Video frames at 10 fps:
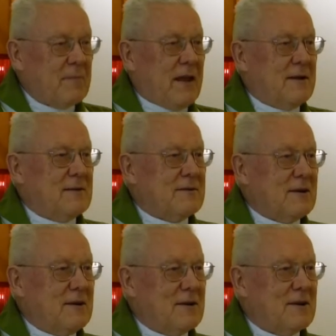and
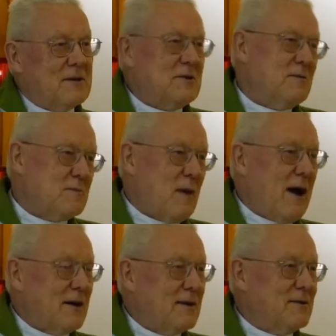she was
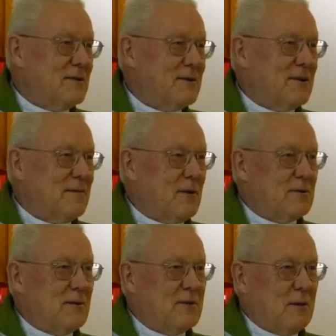back in
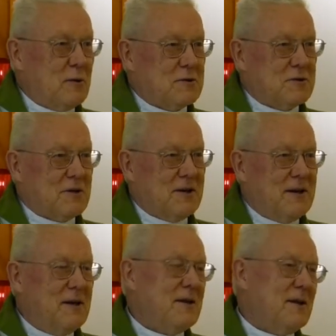front of the abortion
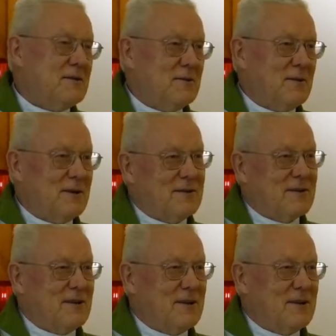clinic, and so they